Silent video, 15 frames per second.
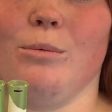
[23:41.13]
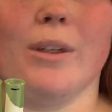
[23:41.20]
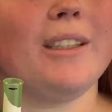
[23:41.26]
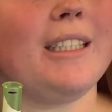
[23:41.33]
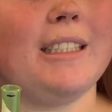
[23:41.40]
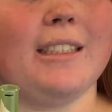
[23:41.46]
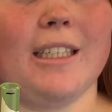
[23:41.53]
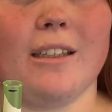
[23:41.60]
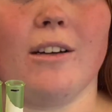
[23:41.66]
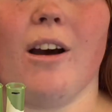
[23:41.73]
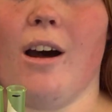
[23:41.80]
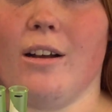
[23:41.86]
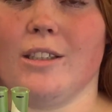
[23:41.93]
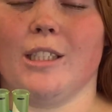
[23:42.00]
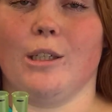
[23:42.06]
really did
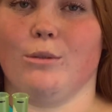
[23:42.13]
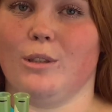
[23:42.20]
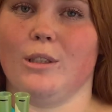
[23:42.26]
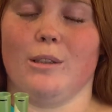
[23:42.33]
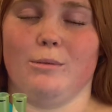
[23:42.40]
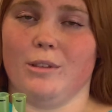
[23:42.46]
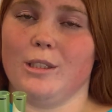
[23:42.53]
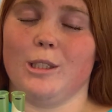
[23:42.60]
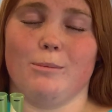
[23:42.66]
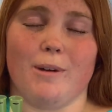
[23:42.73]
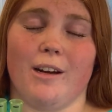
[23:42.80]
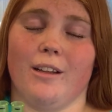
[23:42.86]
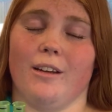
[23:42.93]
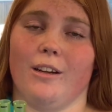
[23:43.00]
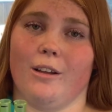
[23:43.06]
cause those
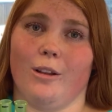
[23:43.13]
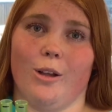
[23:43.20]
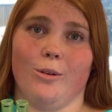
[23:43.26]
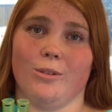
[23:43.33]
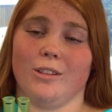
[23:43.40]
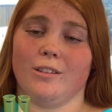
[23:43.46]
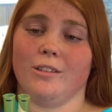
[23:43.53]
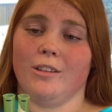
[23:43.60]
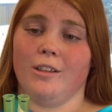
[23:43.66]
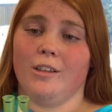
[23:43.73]
stomata to close.